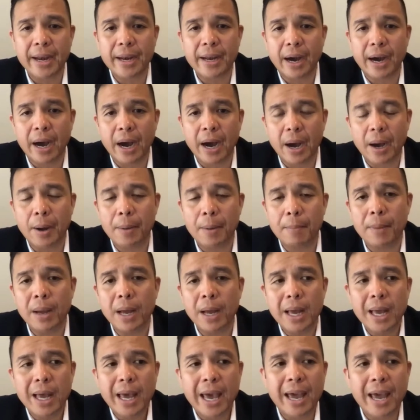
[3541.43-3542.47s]

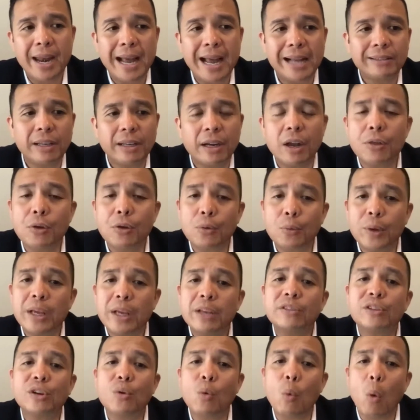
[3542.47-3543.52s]
that's another
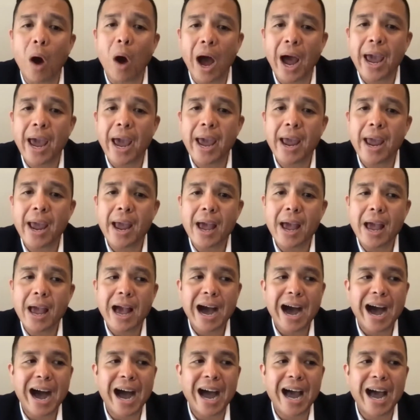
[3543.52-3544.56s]
reason why
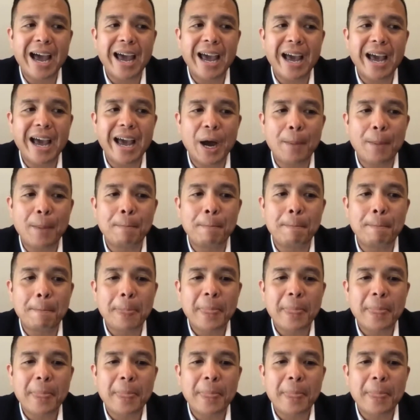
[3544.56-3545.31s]
I